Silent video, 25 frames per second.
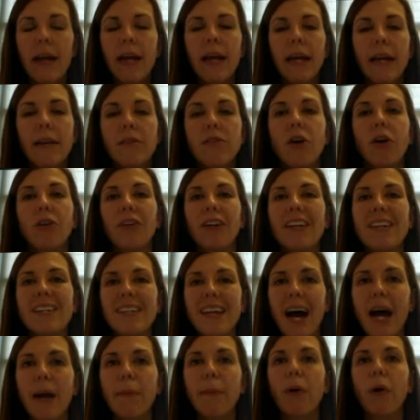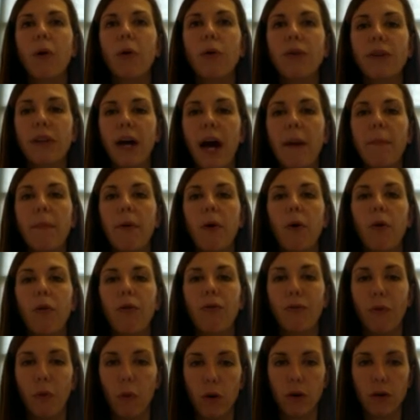is called a dipole-dipole
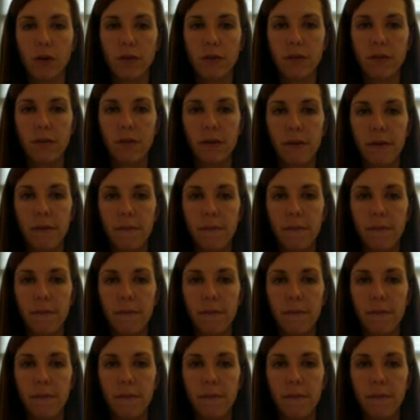force.